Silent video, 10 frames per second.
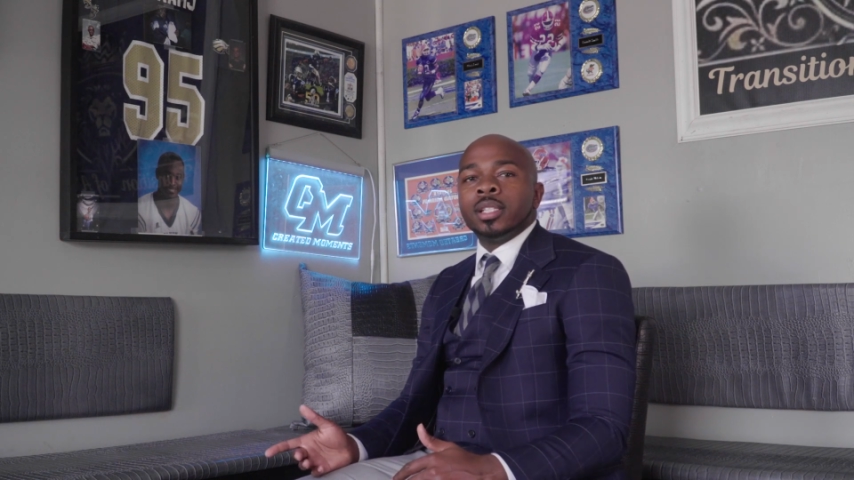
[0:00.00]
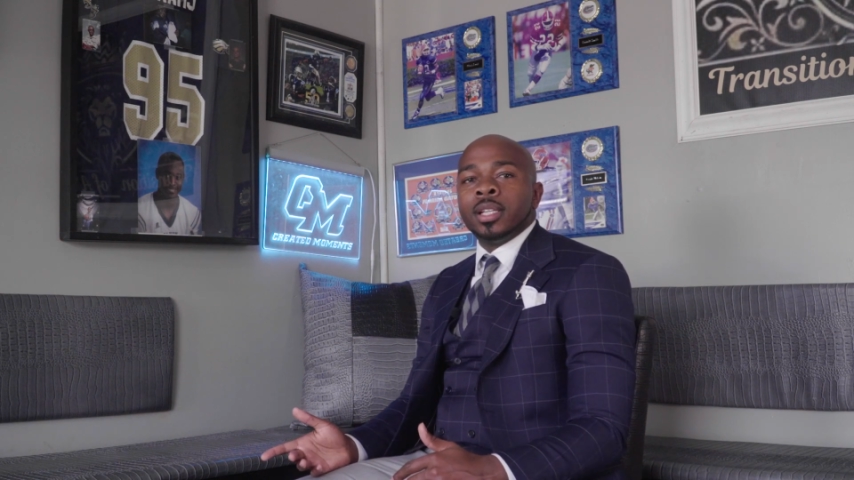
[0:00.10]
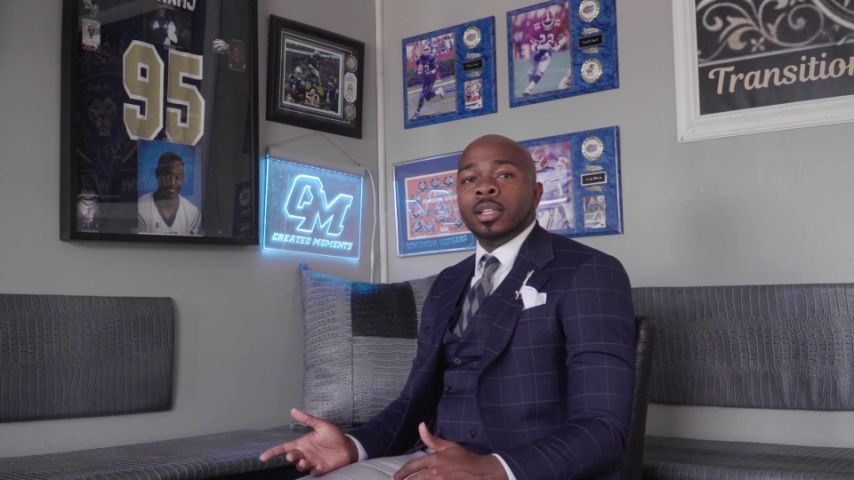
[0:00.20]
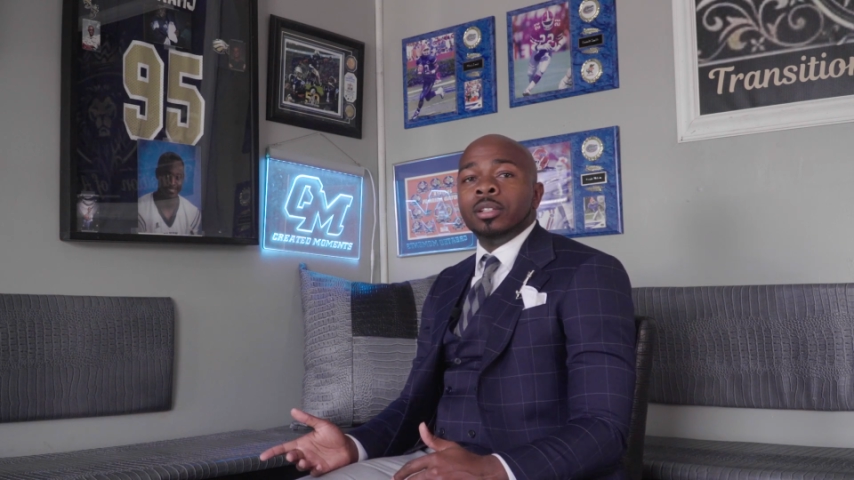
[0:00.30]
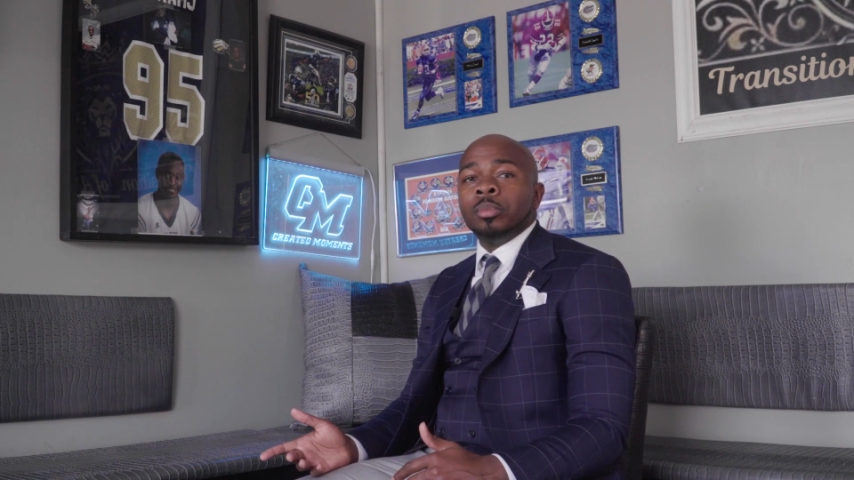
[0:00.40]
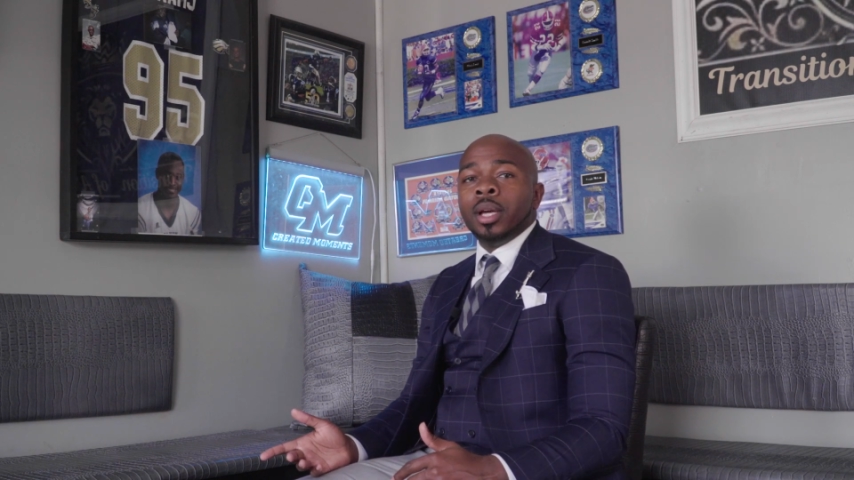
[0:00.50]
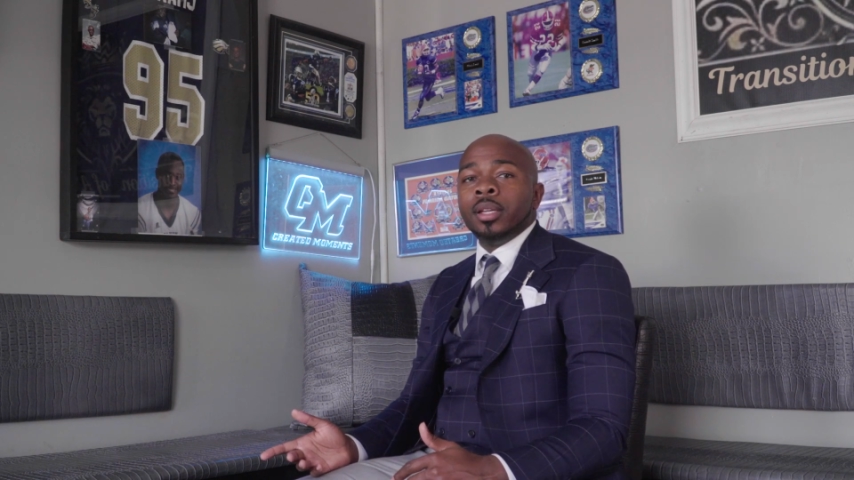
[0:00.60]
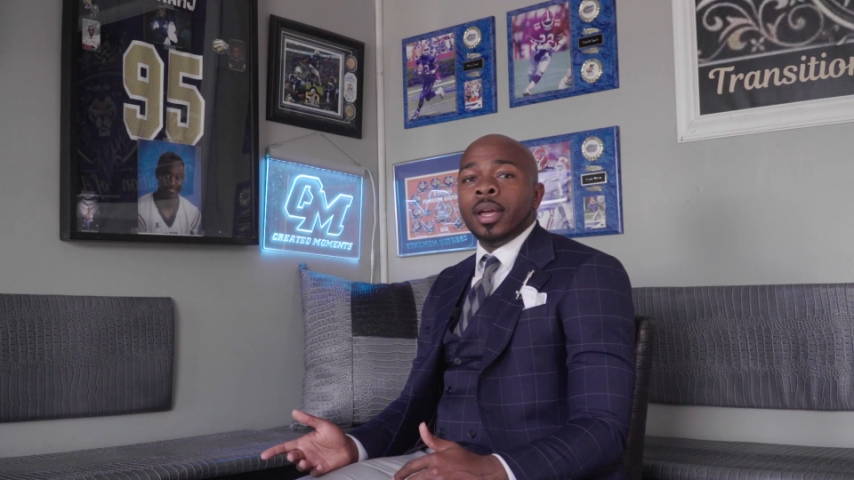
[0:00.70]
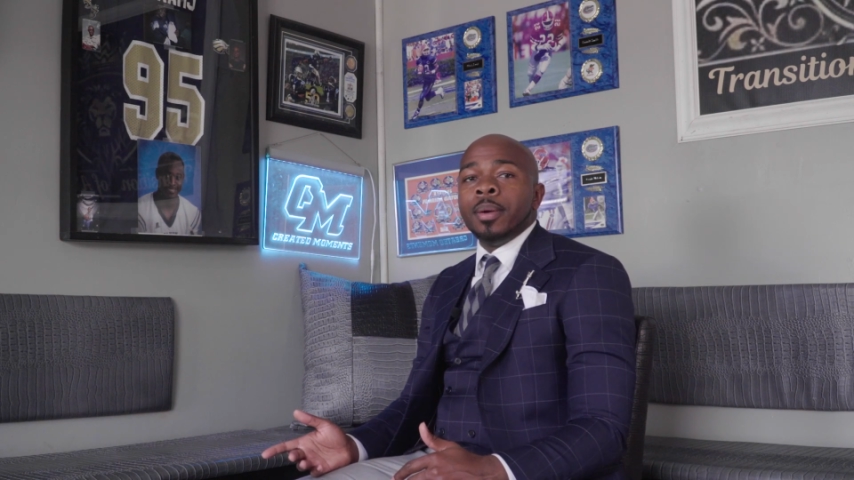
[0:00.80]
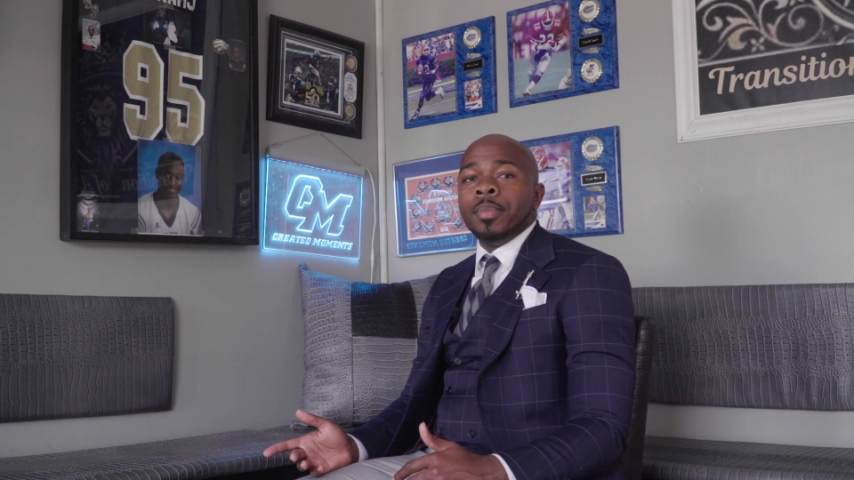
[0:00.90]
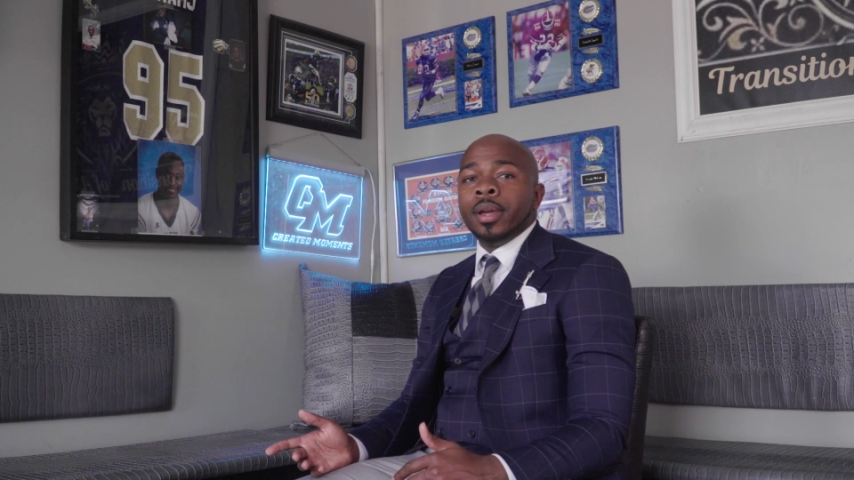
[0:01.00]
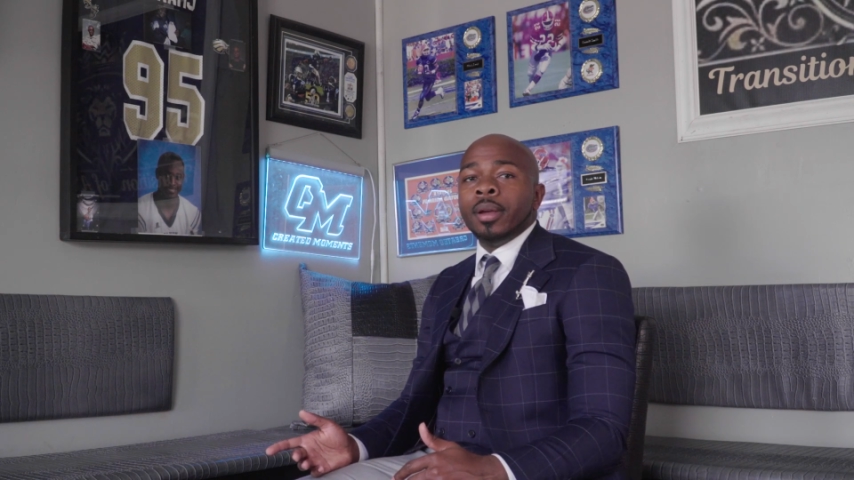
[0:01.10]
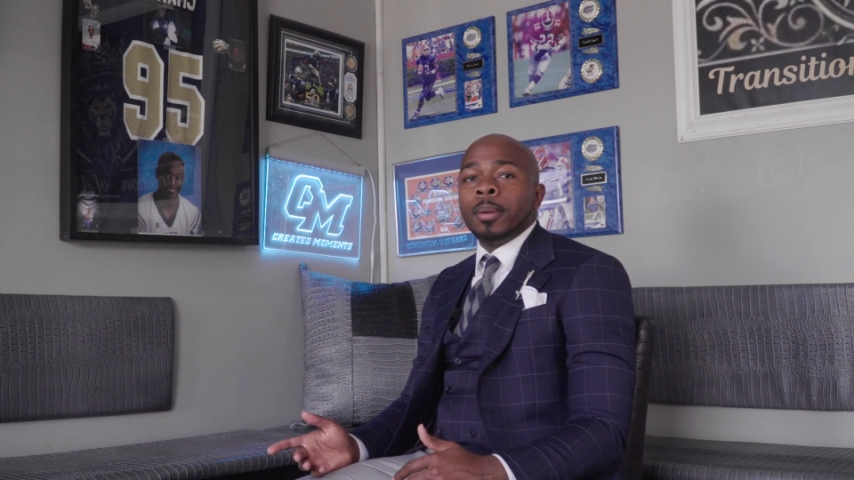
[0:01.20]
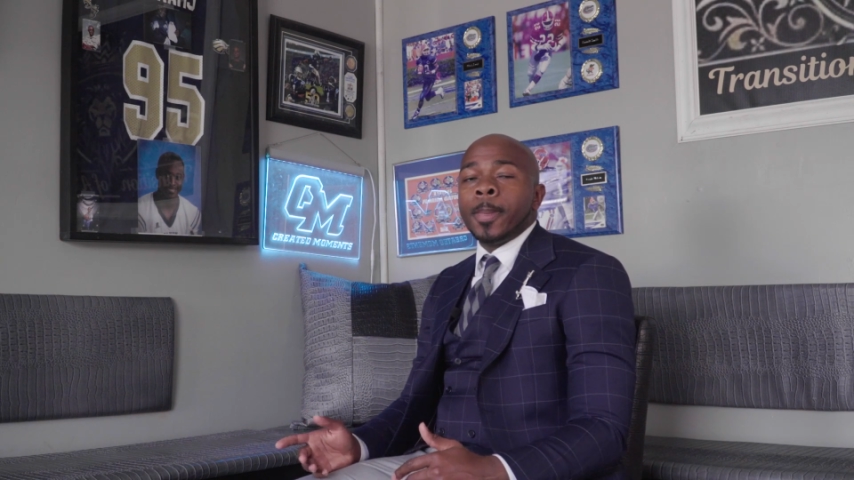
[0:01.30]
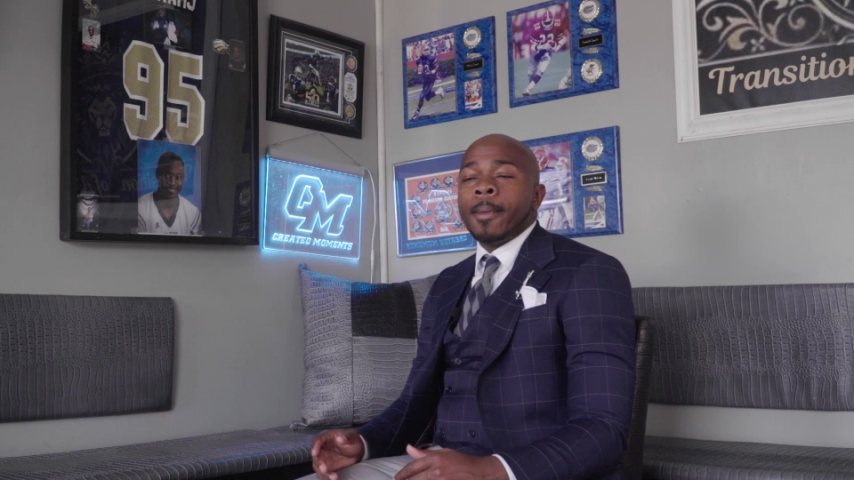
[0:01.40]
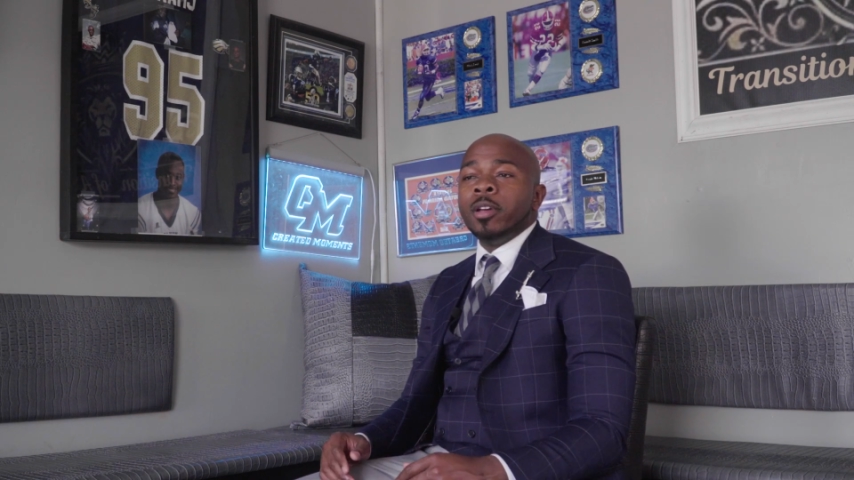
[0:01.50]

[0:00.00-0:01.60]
selling them like that, man.